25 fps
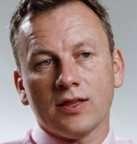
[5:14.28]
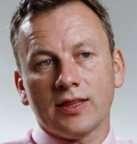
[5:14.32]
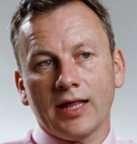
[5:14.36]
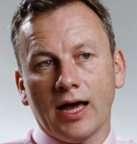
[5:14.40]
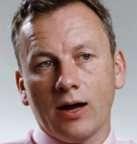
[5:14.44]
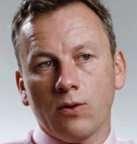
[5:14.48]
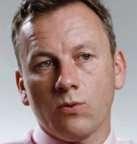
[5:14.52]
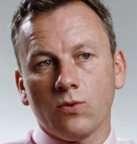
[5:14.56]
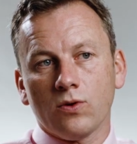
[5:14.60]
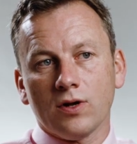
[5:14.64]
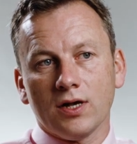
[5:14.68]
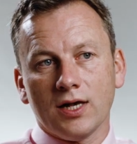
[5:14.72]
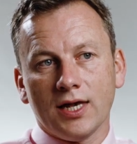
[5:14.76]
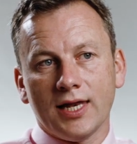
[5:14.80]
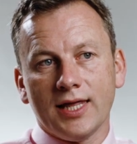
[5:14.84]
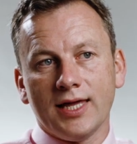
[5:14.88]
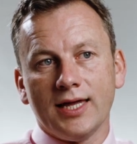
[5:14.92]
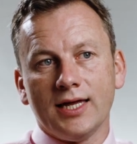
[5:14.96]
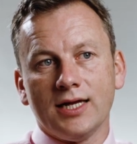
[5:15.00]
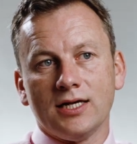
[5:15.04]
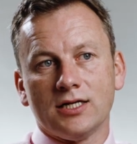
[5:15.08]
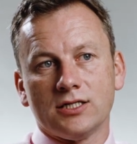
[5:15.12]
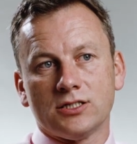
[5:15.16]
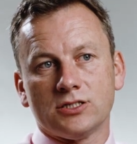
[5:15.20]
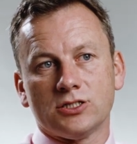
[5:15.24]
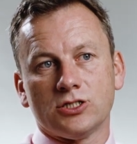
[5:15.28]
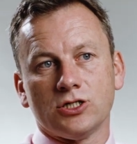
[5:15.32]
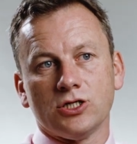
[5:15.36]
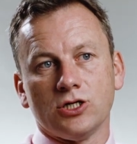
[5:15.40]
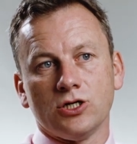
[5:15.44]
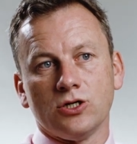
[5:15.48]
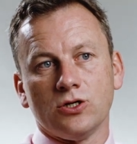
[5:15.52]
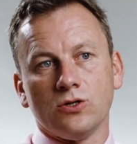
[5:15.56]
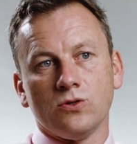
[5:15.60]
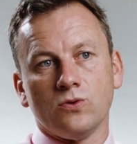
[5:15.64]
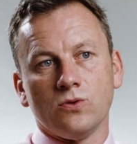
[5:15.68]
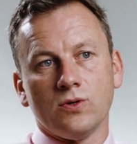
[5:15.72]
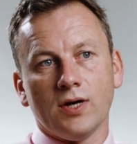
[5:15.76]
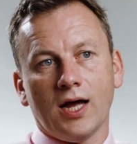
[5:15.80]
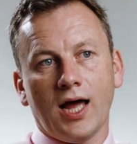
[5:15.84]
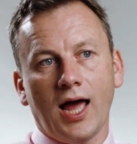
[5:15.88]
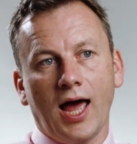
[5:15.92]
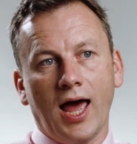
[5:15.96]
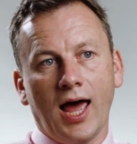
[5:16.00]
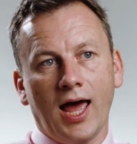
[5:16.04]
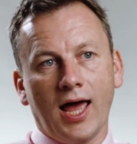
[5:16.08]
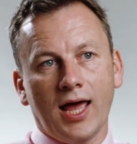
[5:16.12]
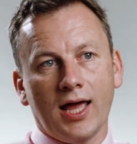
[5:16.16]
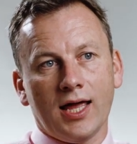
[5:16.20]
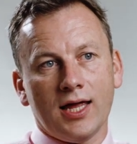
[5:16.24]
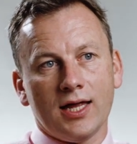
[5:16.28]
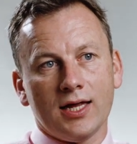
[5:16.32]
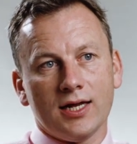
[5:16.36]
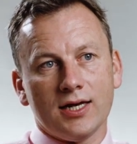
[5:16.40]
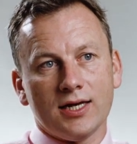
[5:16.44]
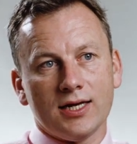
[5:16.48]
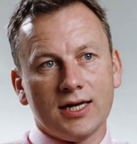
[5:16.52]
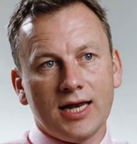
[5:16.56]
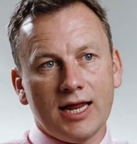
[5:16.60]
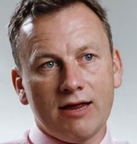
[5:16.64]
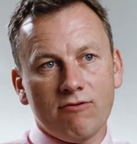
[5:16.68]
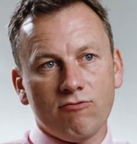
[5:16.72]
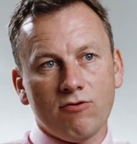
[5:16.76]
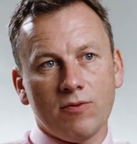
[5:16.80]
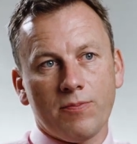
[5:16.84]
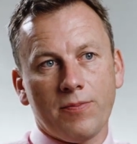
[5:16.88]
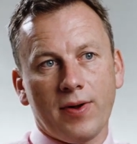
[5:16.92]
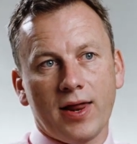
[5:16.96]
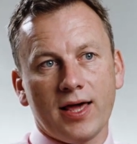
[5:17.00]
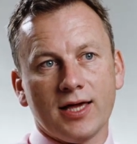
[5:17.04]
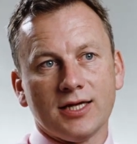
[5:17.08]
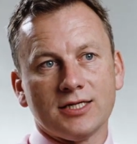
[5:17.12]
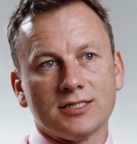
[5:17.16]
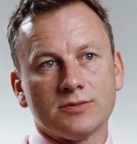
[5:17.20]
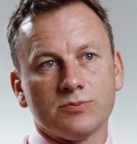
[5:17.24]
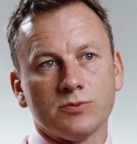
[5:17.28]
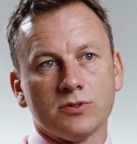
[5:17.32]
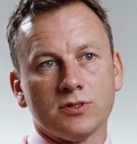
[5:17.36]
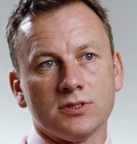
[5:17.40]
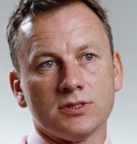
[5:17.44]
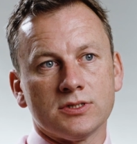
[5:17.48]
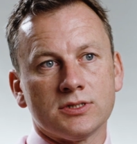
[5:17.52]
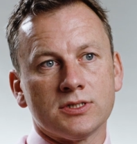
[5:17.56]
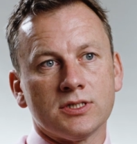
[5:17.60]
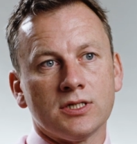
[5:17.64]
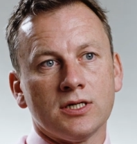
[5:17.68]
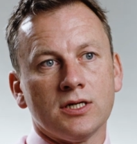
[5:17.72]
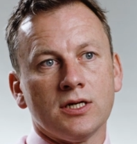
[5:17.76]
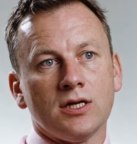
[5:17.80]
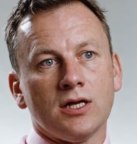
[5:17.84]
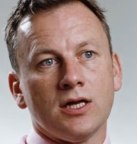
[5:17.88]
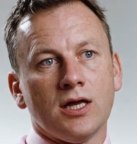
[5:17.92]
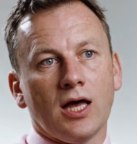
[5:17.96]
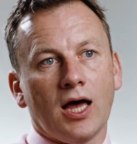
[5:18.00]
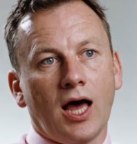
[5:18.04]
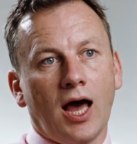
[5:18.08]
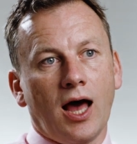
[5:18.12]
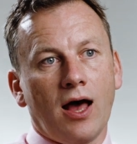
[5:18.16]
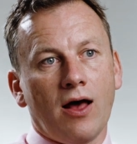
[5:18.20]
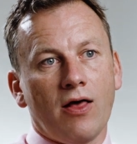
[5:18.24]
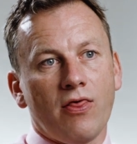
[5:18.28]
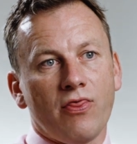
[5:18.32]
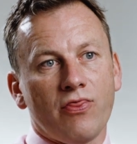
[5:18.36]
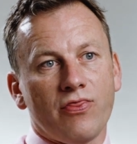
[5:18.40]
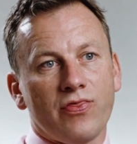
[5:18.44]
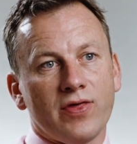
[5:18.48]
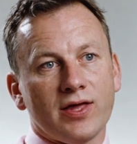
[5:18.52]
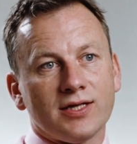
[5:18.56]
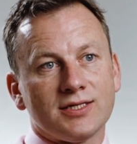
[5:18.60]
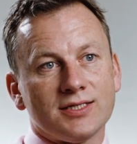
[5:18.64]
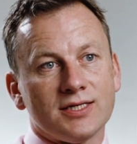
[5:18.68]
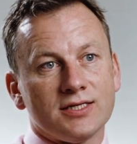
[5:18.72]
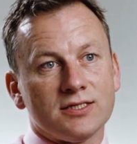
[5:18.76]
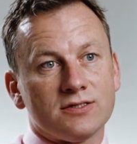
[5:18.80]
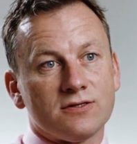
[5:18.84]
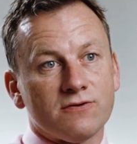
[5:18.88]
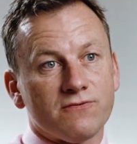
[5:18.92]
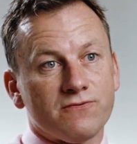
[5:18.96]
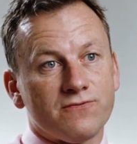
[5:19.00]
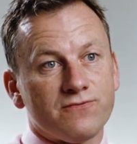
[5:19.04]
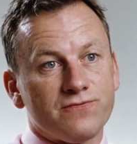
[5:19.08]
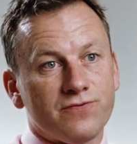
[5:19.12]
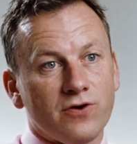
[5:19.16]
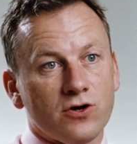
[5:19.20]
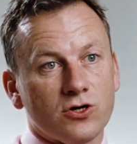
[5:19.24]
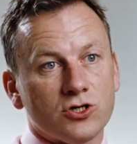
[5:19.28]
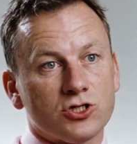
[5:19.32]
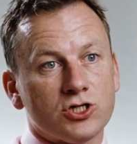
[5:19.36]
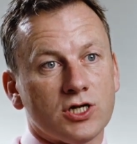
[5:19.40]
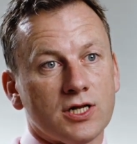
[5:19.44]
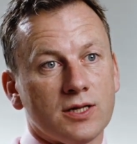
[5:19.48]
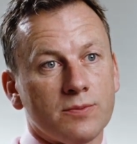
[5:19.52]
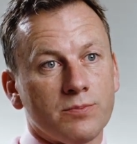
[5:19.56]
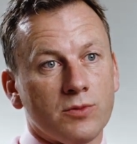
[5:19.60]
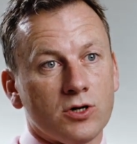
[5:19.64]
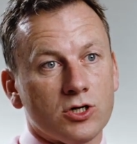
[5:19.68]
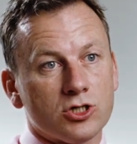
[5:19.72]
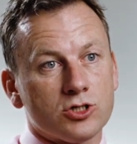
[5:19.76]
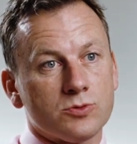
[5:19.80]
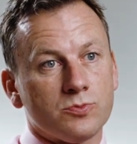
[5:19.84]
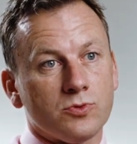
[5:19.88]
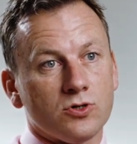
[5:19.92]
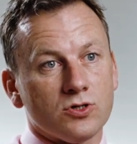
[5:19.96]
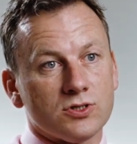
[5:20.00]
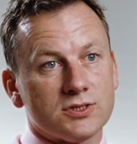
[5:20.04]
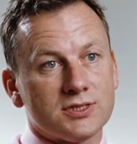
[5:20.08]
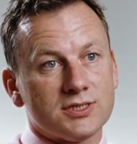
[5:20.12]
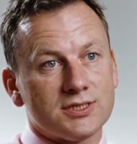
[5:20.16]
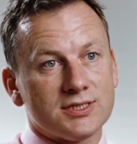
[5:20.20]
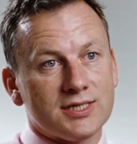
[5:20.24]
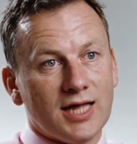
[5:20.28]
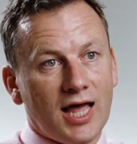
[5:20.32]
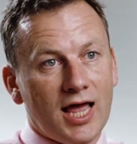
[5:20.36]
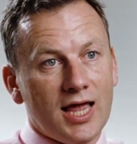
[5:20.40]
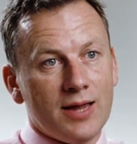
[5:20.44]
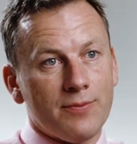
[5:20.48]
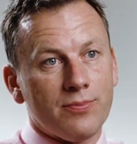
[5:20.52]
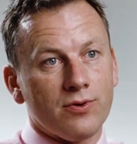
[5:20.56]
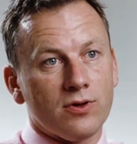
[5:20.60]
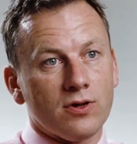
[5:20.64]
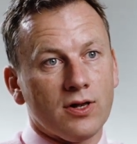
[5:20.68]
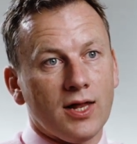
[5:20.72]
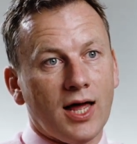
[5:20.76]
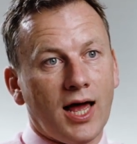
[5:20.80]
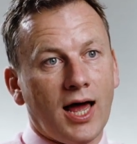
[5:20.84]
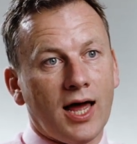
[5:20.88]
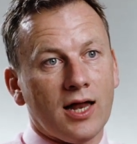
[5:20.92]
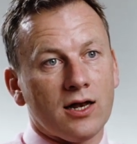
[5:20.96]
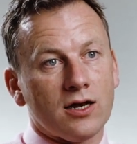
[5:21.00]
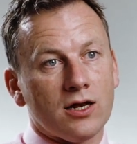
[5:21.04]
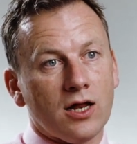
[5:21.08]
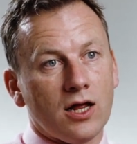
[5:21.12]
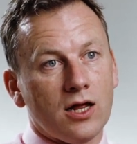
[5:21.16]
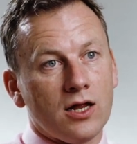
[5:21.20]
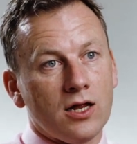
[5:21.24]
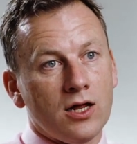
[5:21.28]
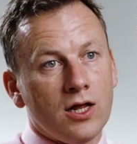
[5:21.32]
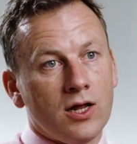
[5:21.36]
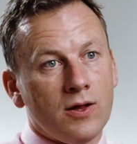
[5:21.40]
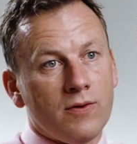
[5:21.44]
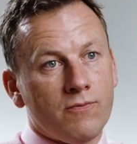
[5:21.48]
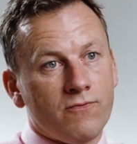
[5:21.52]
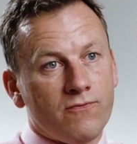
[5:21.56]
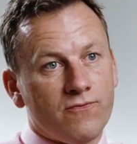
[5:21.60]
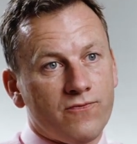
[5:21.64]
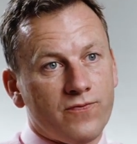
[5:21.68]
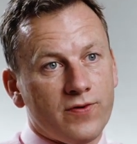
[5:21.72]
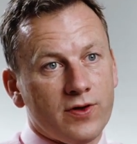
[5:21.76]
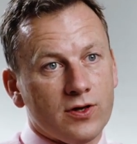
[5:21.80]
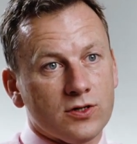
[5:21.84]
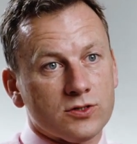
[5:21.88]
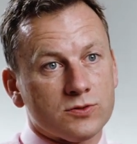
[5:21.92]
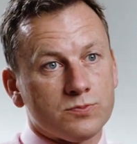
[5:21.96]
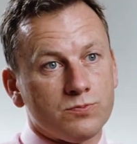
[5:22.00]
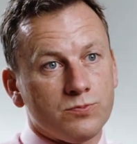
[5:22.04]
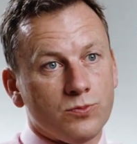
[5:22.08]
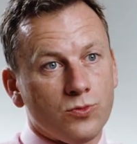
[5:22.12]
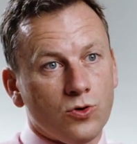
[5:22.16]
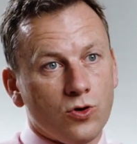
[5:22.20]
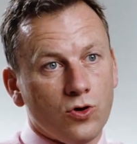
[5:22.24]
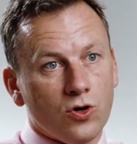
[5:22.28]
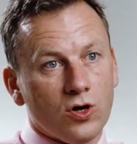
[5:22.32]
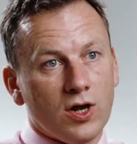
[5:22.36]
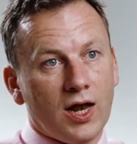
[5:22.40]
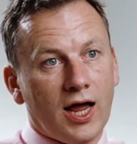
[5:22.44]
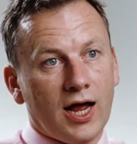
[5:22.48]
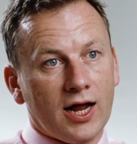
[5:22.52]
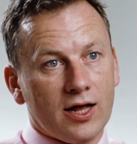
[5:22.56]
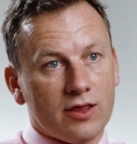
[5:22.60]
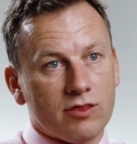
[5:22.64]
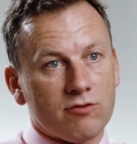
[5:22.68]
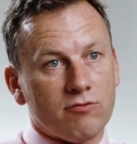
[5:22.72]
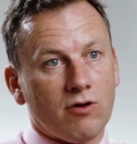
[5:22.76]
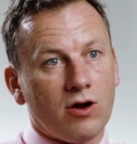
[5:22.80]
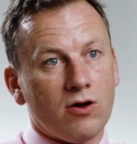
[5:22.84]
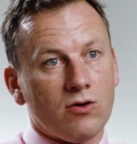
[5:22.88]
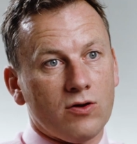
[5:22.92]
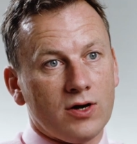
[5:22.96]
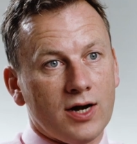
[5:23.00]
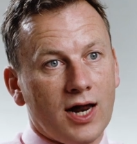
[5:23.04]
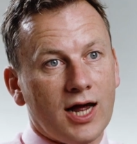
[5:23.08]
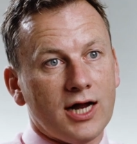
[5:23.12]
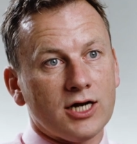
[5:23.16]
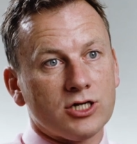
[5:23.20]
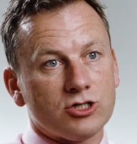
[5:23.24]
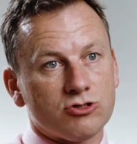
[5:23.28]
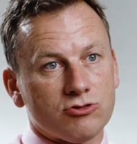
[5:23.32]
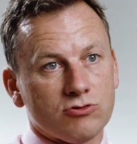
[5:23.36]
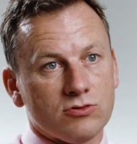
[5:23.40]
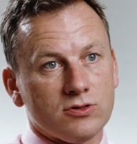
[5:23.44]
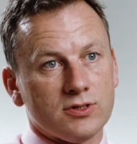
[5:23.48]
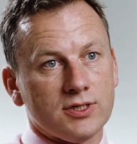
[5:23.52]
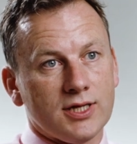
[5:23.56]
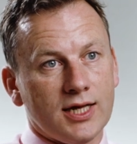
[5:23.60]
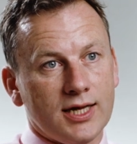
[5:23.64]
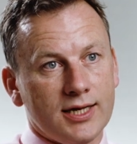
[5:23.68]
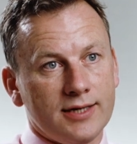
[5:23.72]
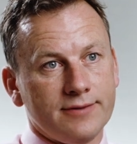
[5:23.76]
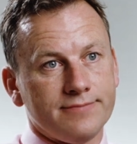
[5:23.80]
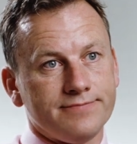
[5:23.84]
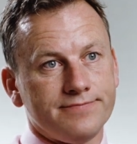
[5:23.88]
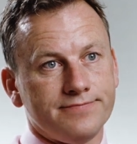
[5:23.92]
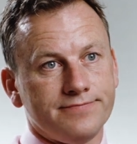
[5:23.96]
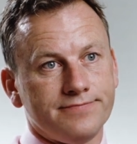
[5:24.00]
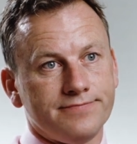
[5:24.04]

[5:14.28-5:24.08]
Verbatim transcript: that will lead to a knee replacement uh, that is functionally much more stable and feels more like their own natural knee.